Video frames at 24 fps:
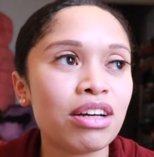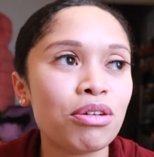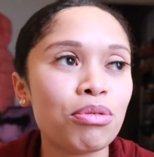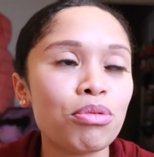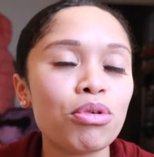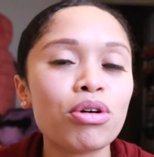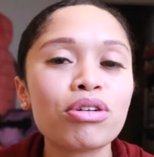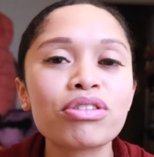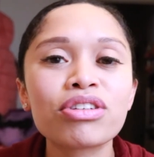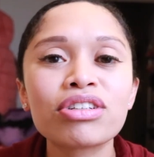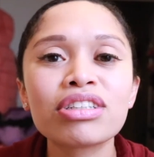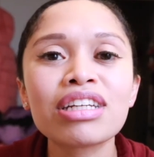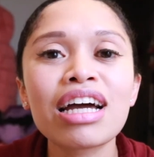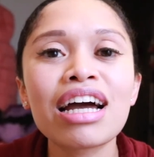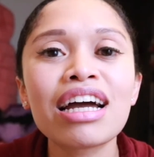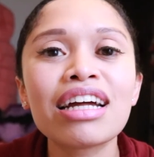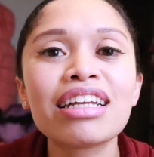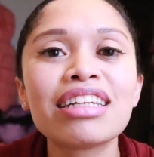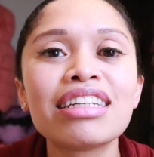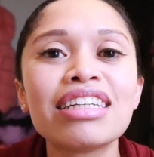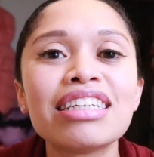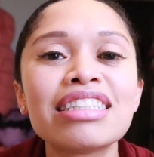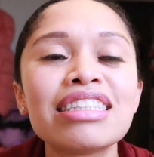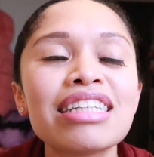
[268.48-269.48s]
Well, they're
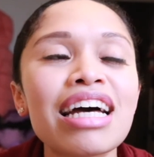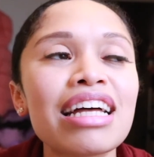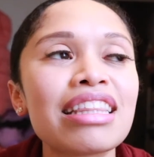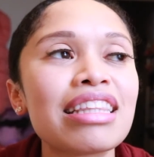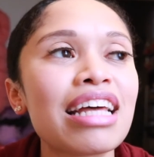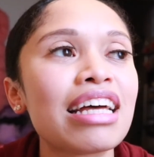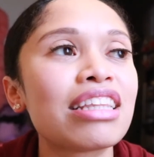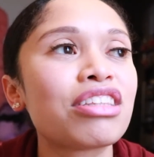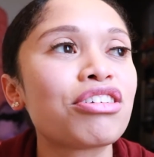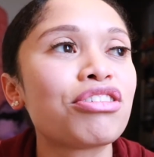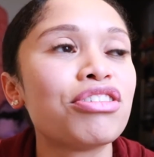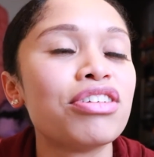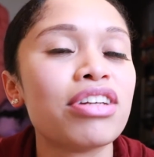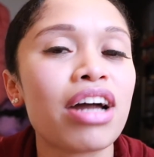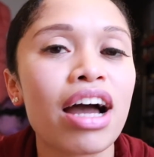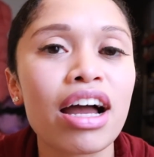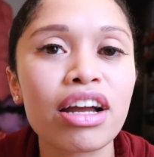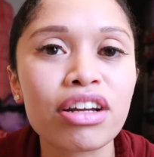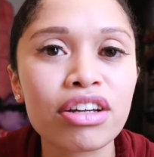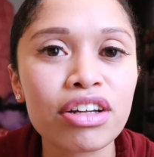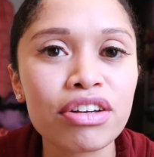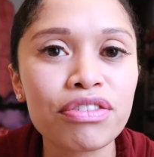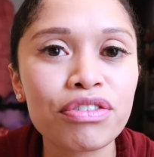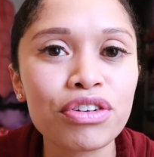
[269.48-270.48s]
not, it's not that they're
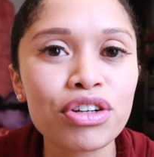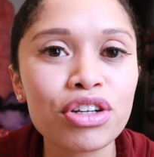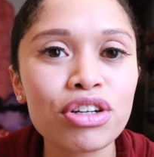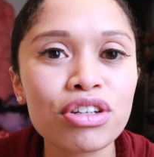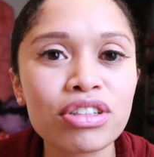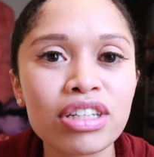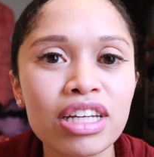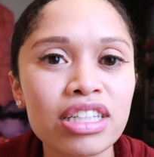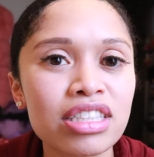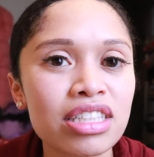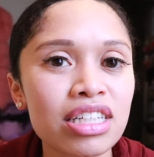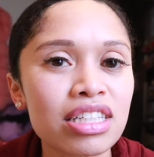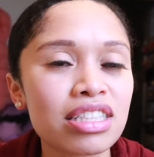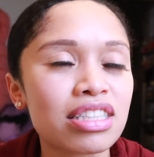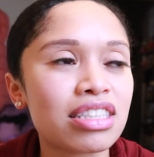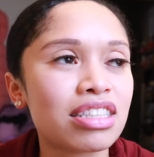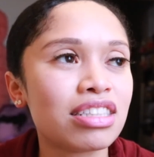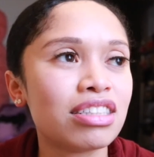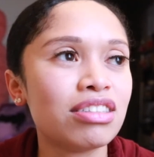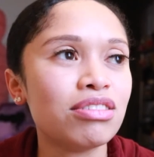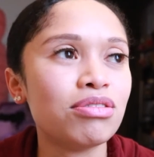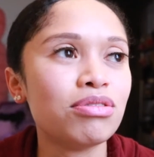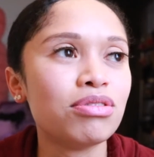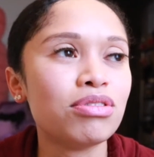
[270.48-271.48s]
not good for you,
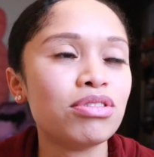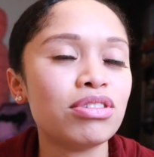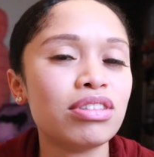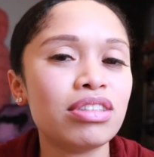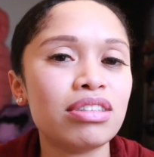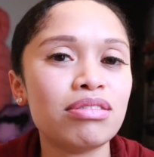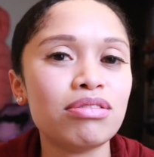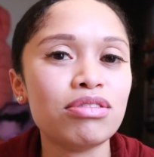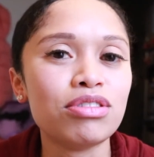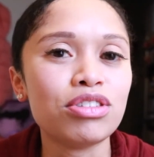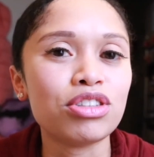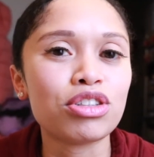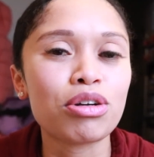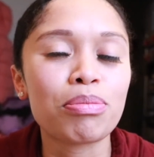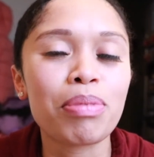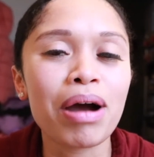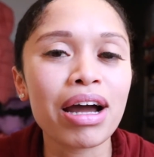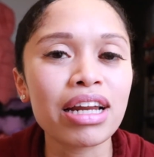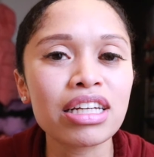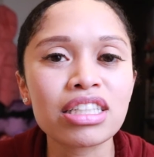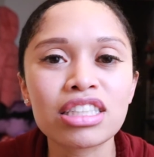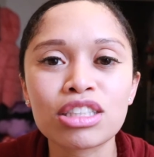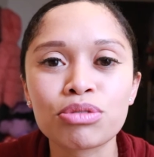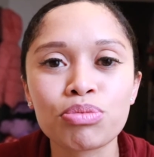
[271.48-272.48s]
your
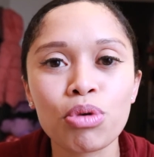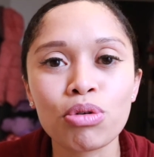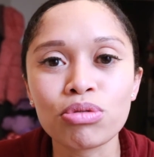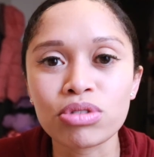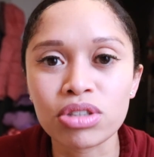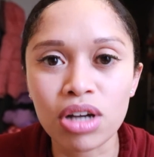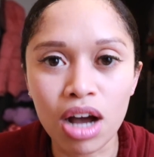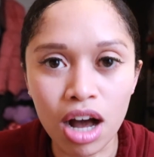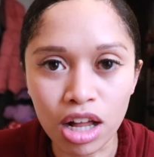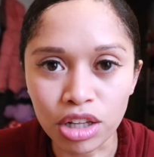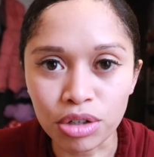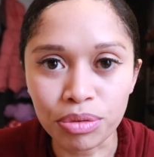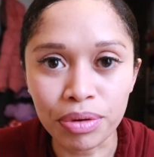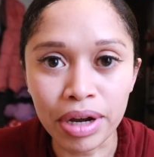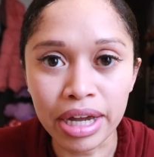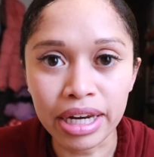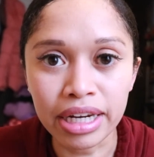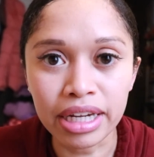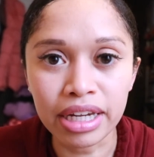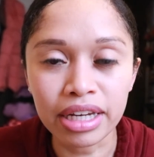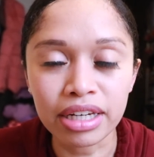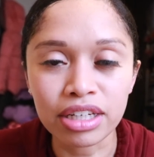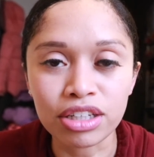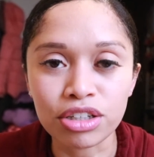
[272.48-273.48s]
body just won't
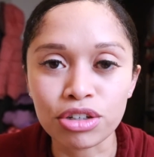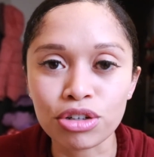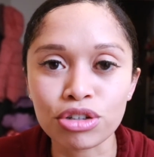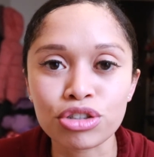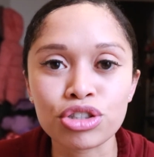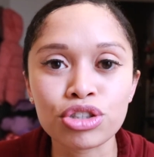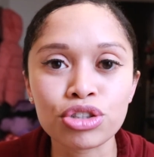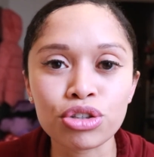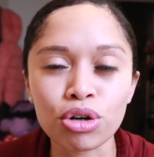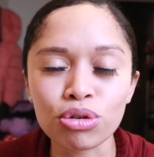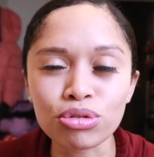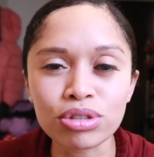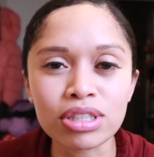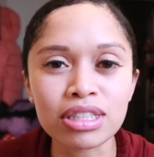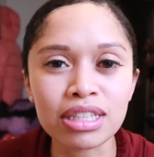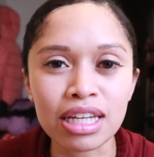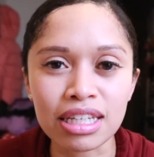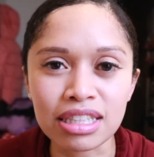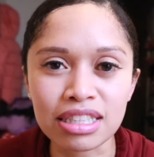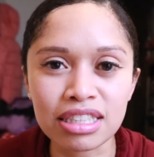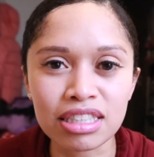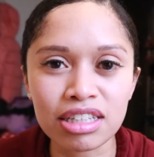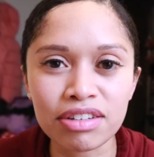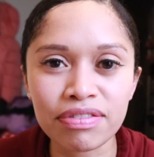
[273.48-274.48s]
tolerate it. You're so
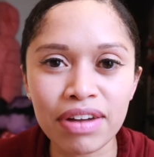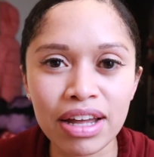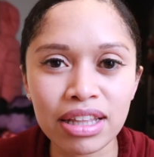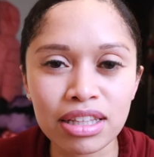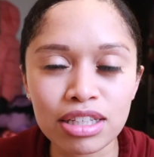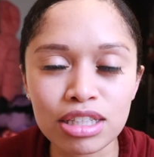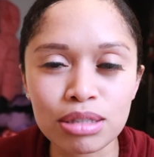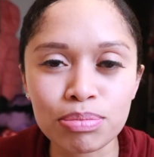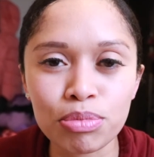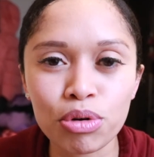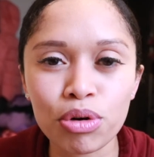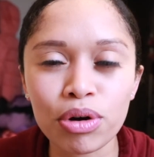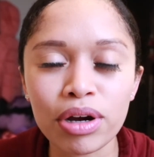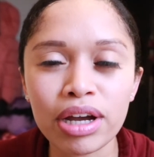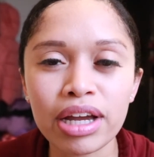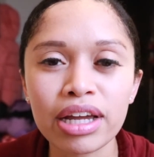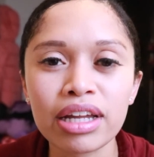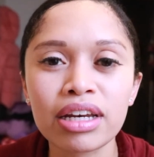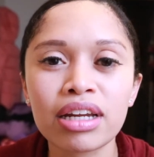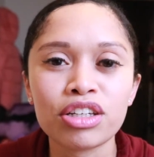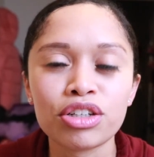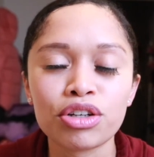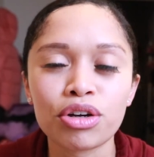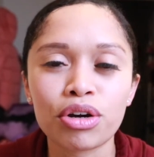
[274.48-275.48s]
sensitive at this
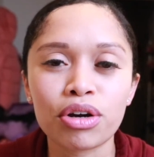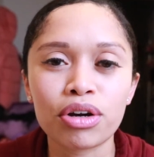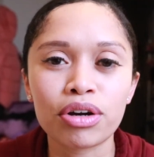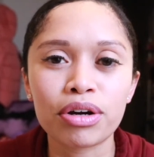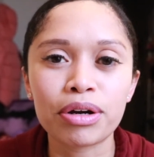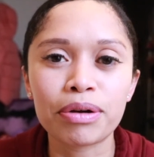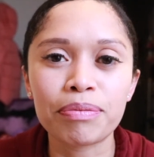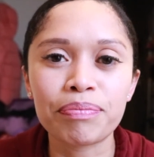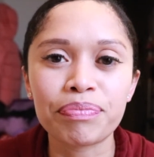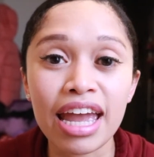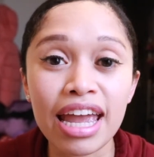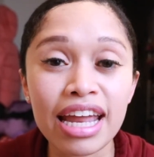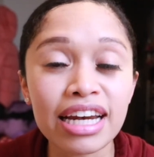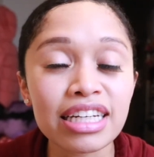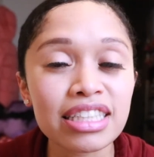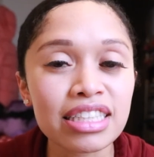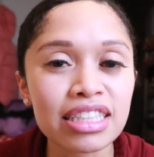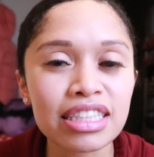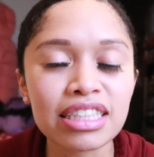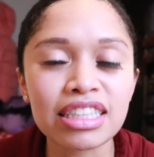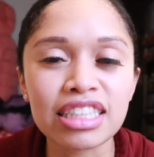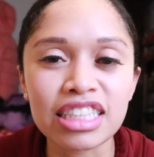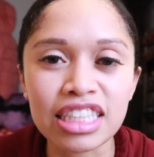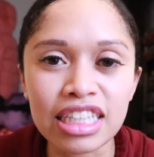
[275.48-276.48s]
point, your
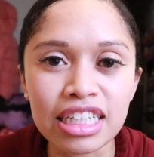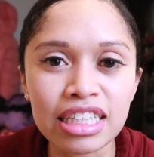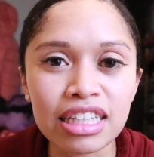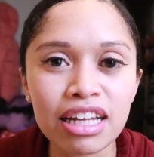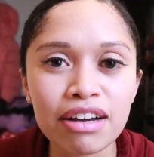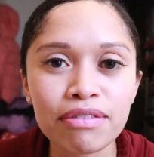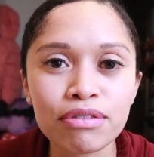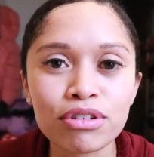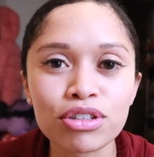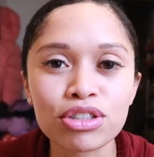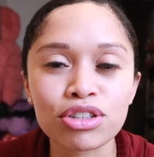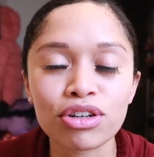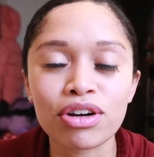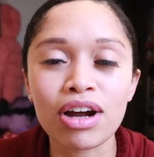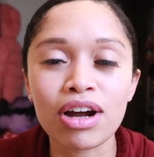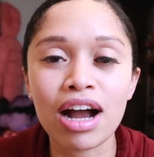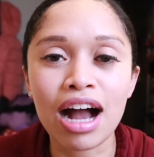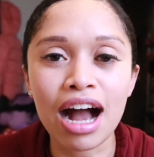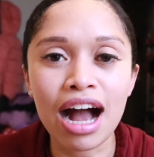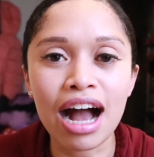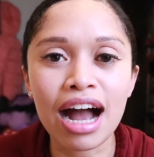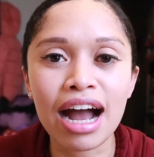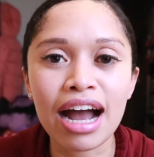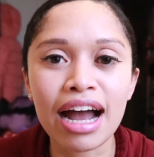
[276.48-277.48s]
HCG levels are
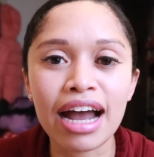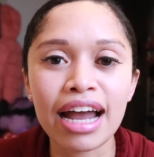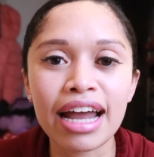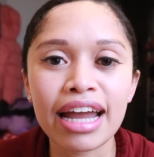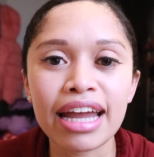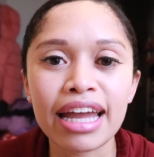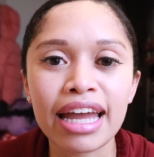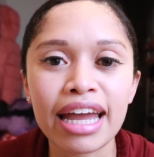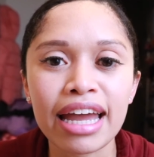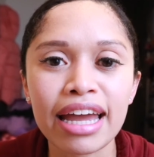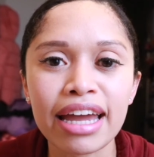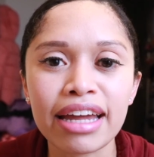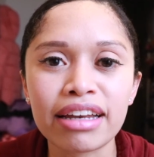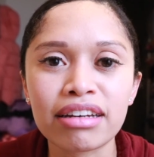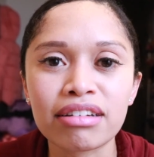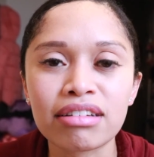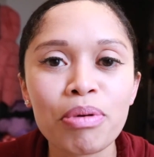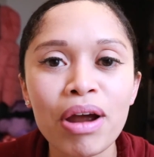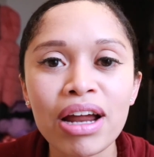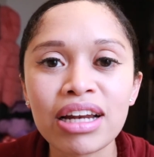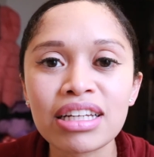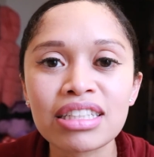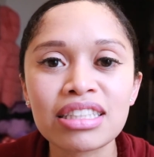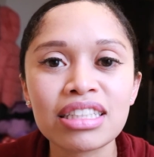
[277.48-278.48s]
high, and
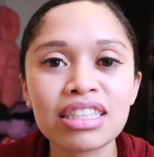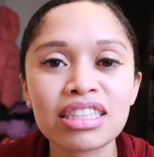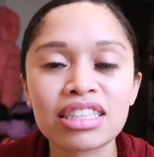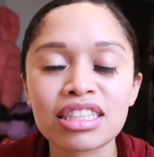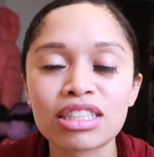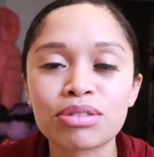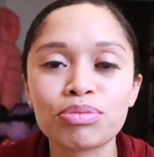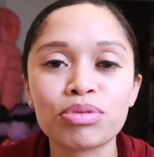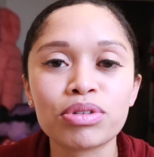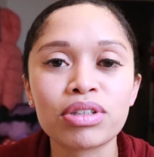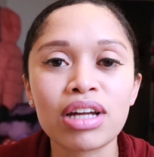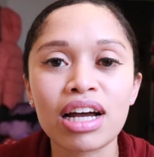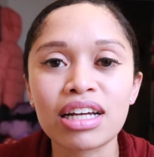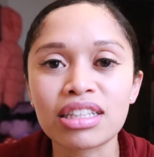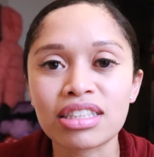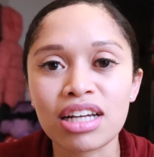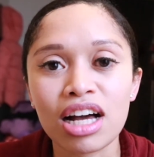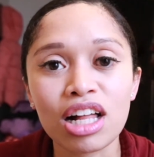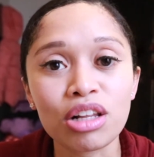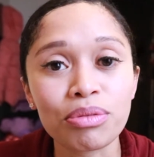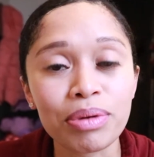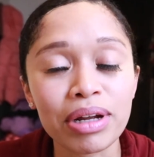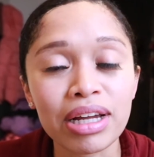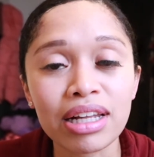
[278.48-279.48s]
pregnancy just will not
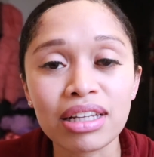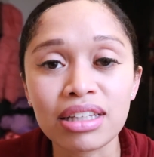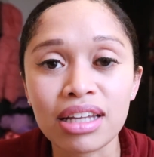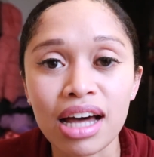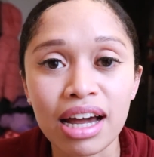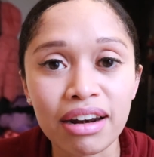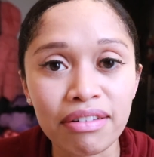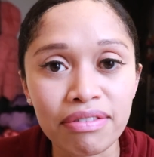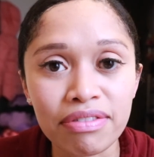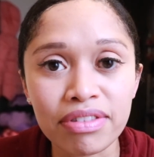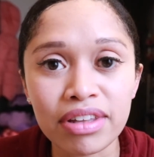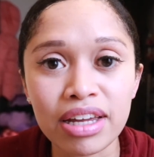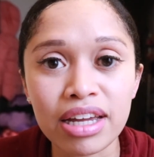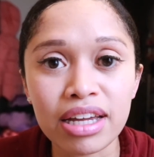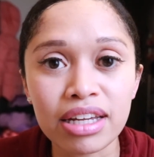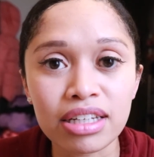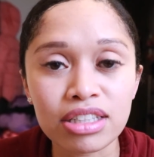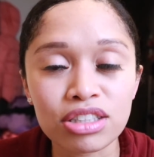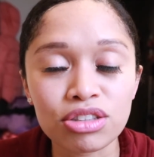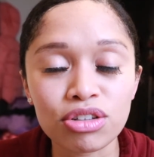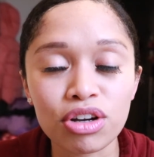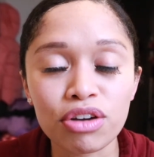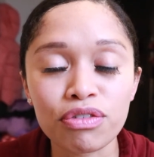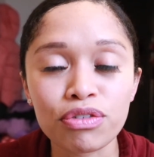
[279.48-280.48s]
tolerate a lot of
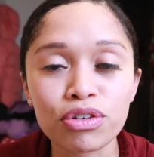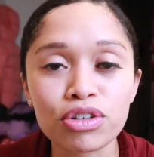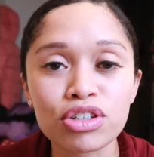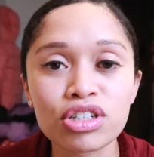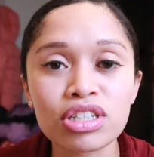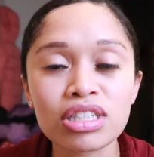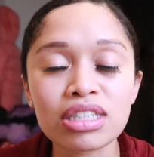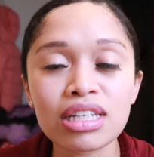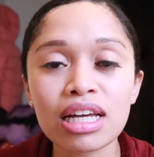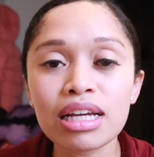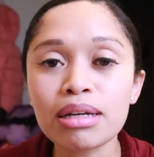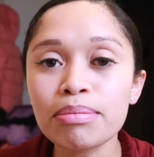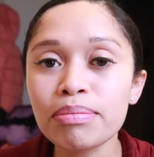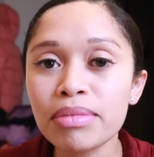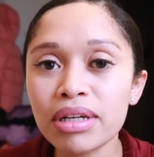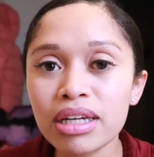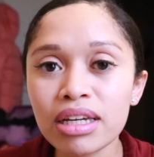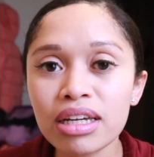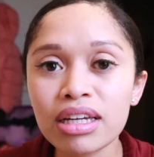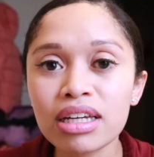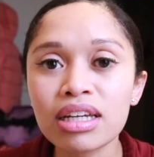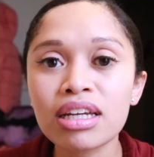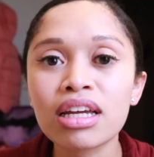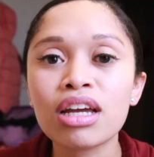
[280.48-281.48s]
things. So if you're just like
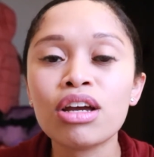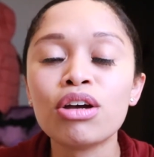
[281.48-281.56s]
me,